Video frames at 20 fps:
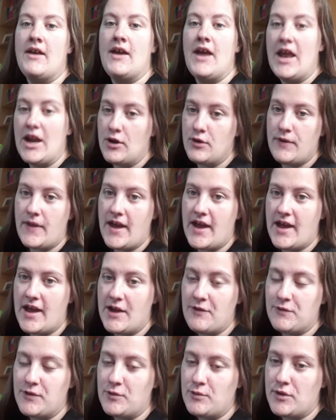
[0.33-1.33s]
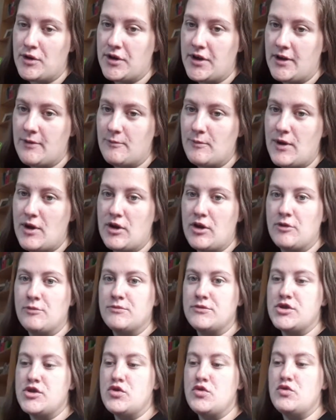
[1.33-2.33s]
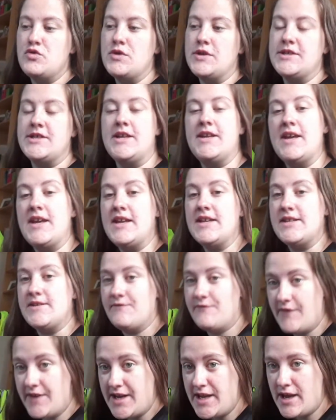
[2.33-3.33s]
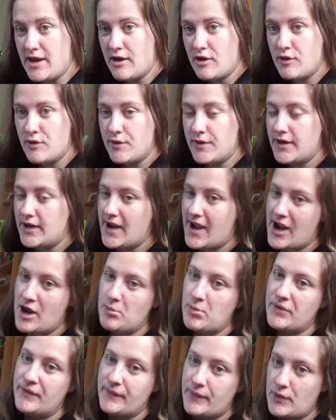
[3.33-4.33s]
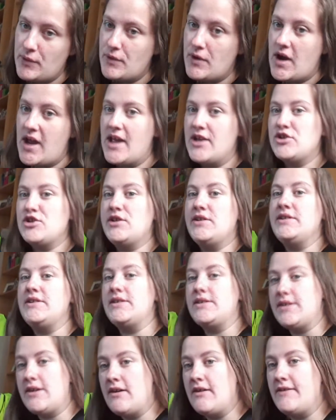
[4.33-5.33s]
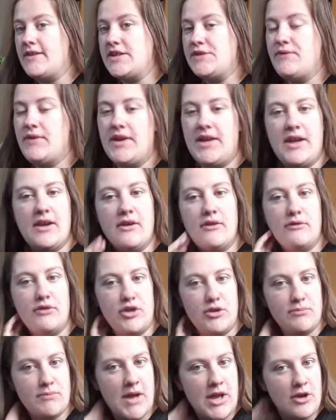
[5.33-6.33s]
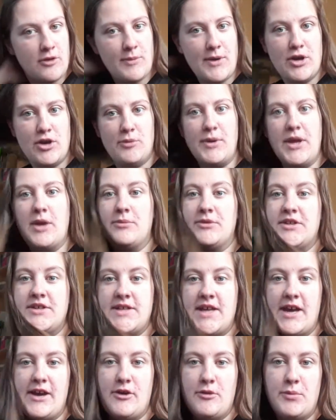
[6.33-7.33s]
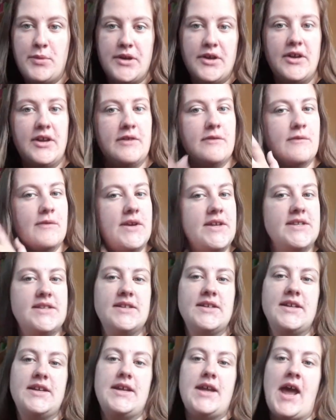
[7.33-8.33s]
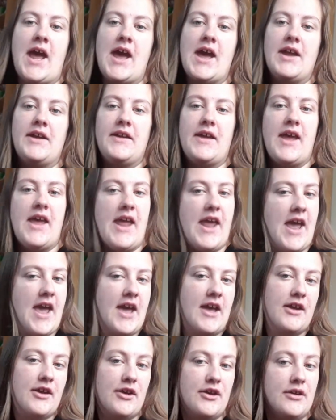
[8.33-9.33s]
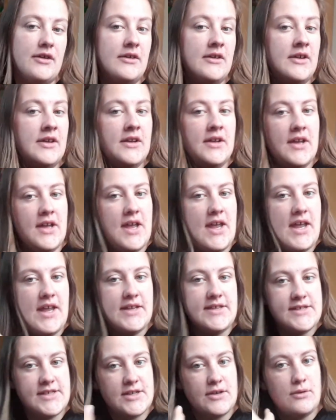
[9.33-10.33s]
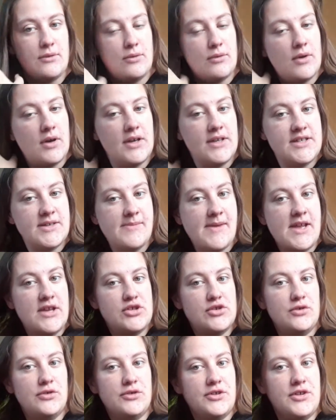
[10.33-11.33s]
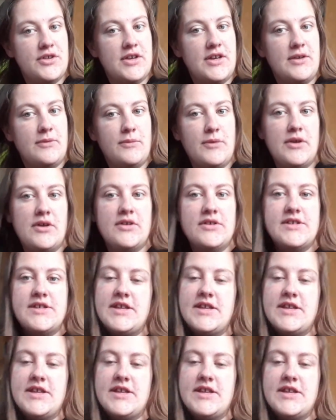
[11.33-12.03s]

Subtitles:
Hello there everyone and welcome to today's video. Now before I actually start this video, you may or may not be able to tell, but I have recently had a haircut. It's quite a bit shorter than it was.